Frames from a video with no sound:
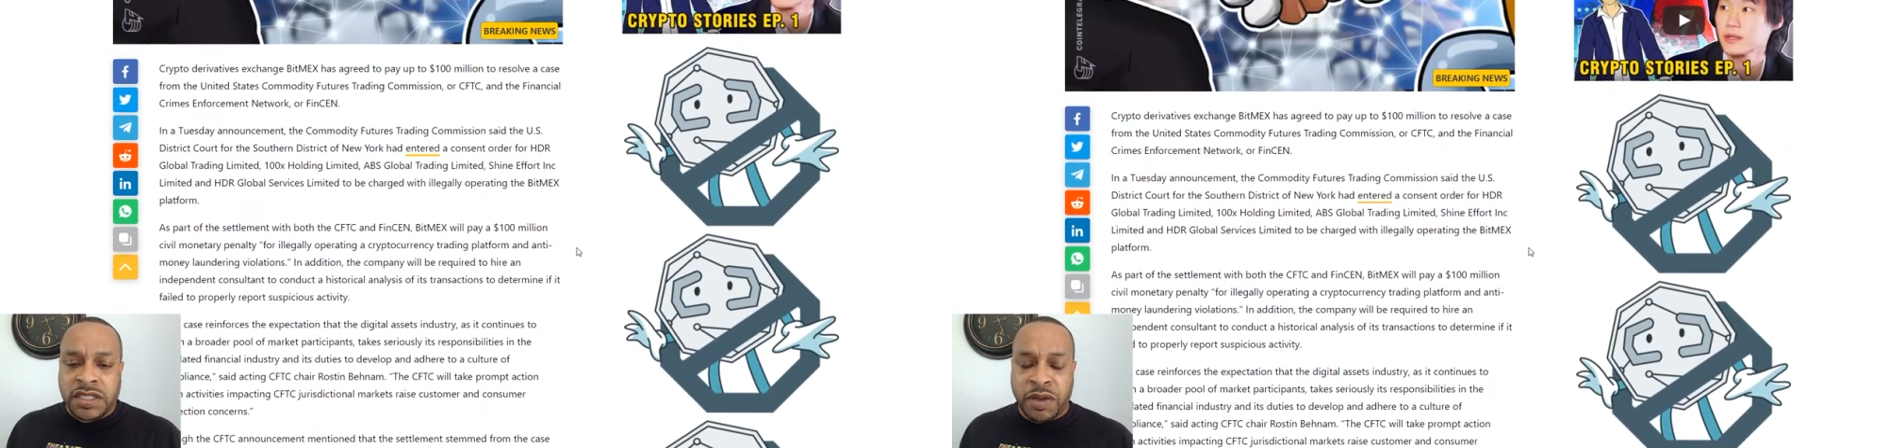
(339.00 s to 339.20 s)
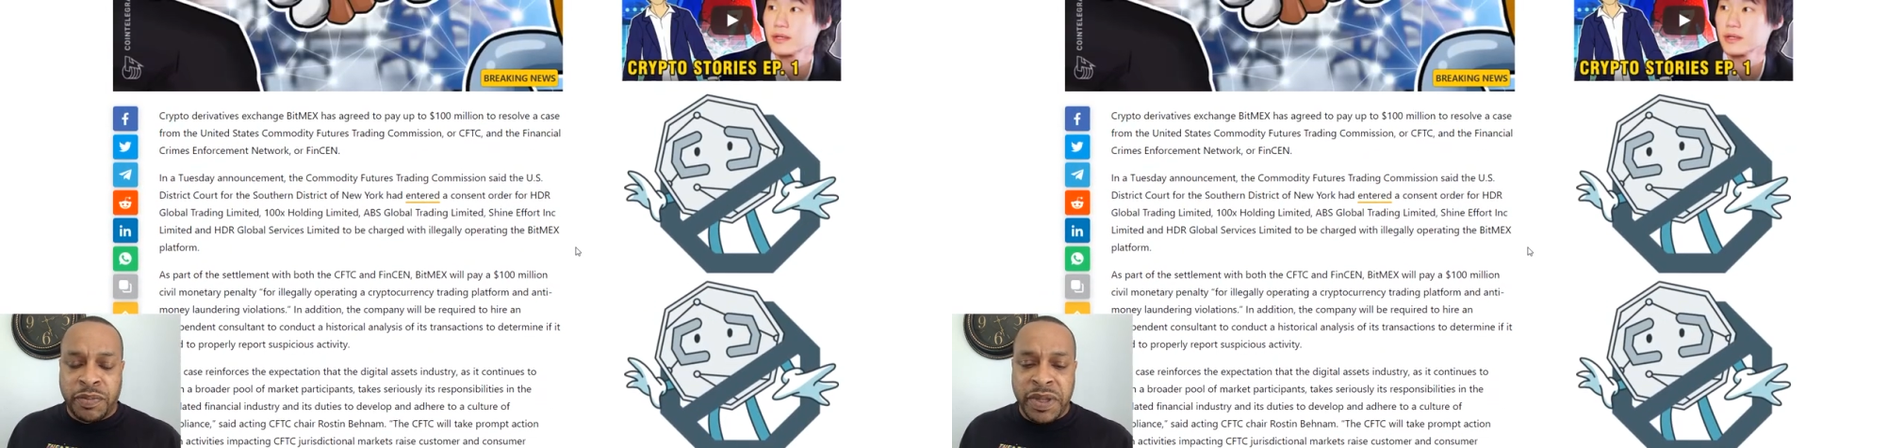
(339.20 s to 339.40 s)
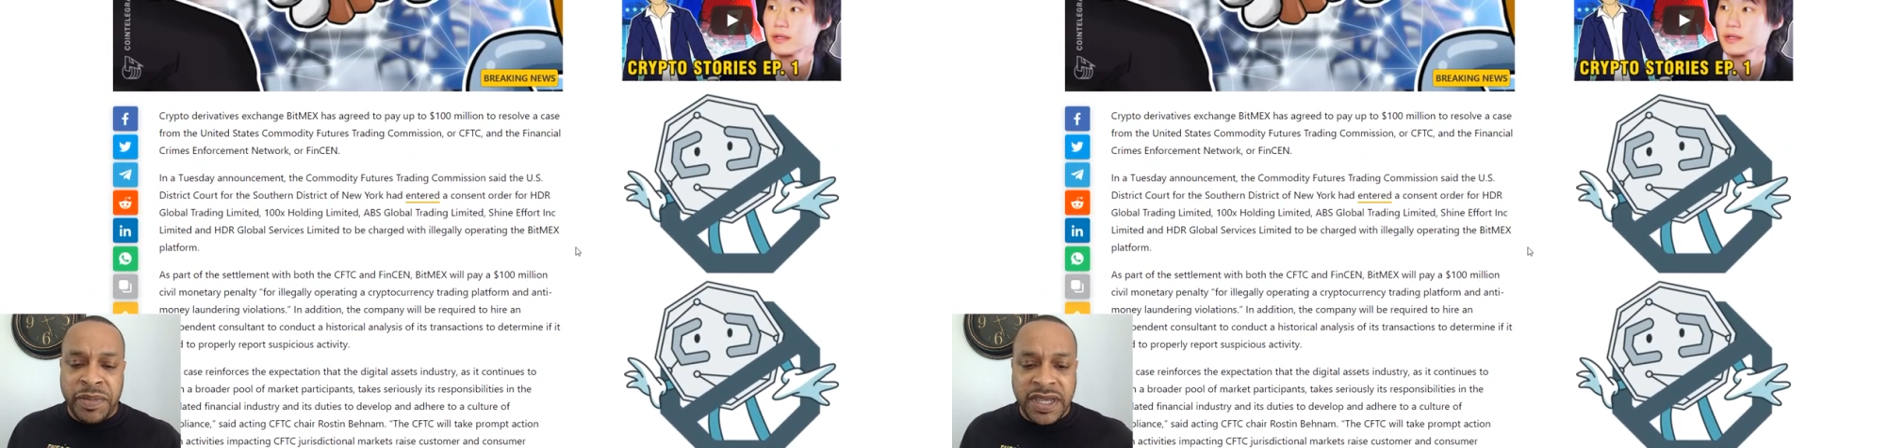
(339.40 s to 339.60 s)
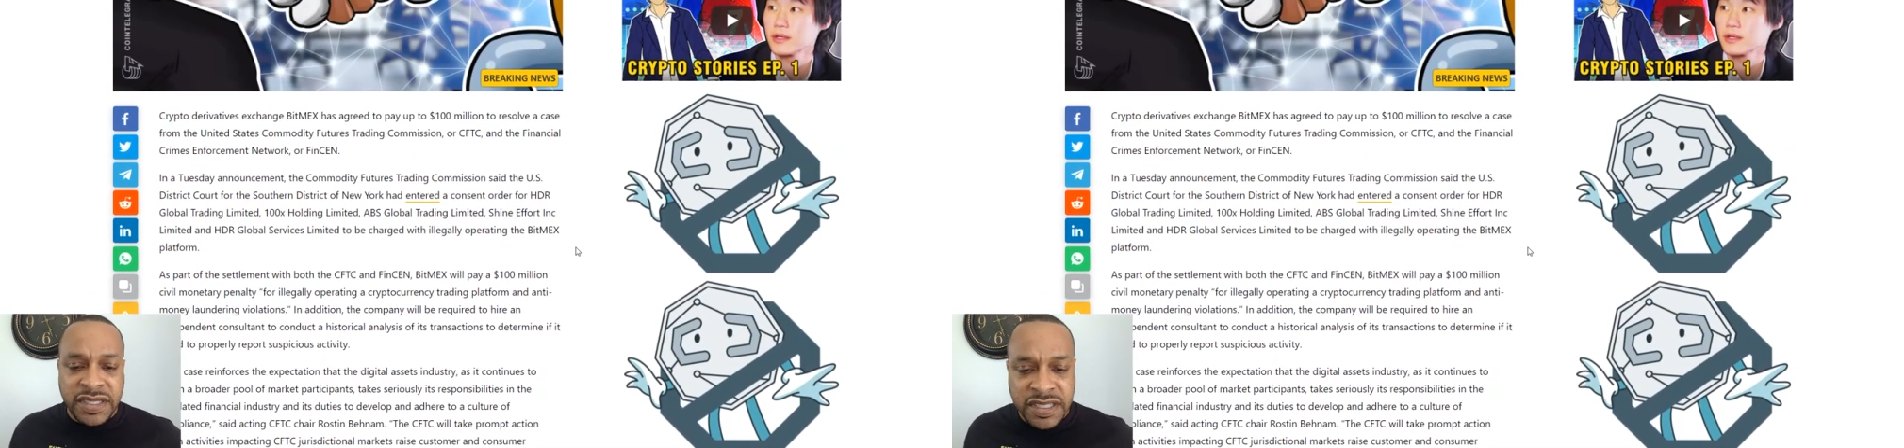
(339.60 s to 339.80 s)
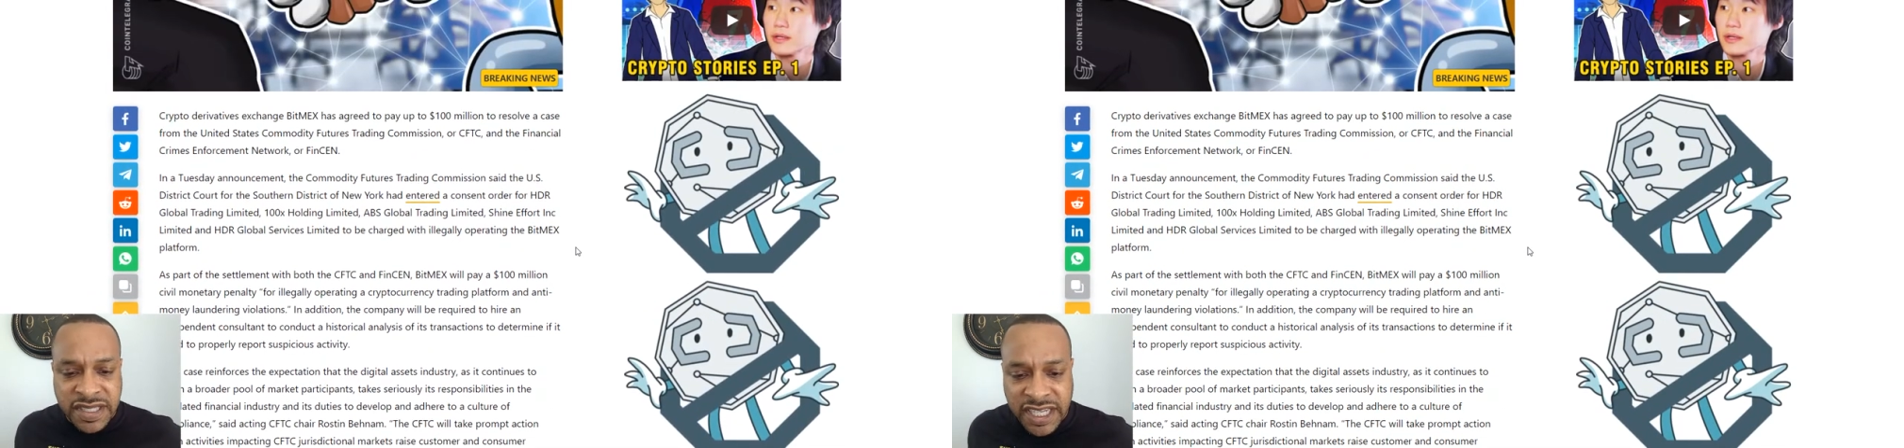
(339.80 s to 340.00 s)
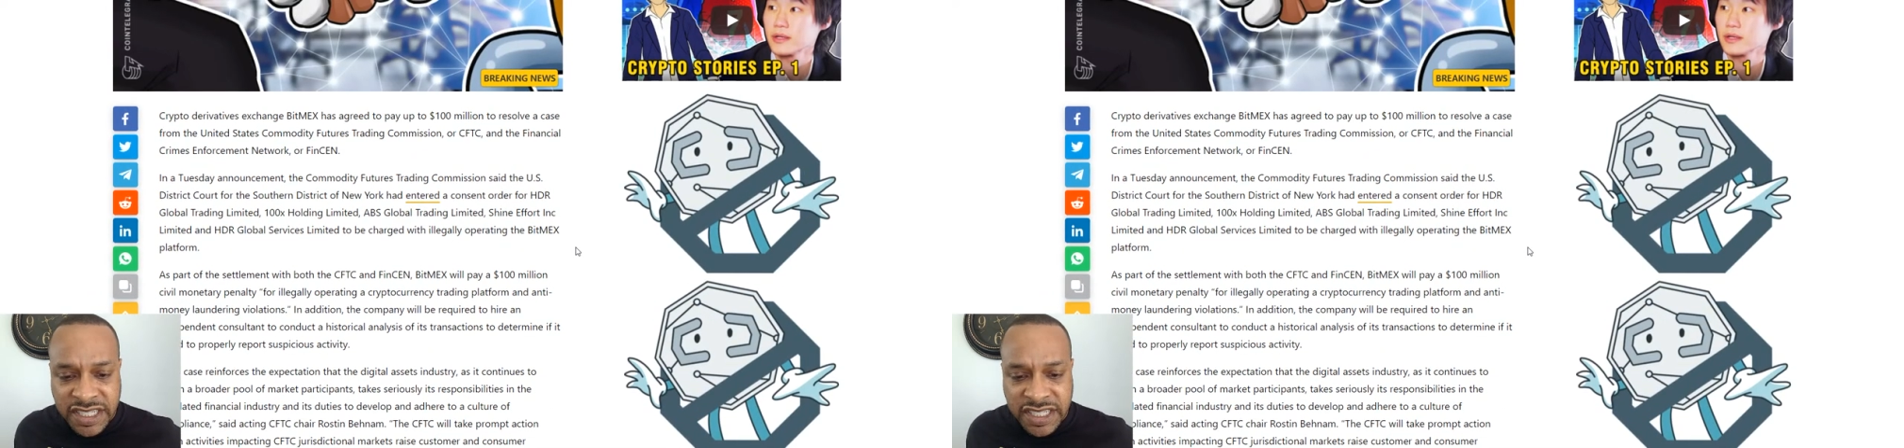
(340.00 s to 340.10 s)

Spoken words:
So BitMEX is an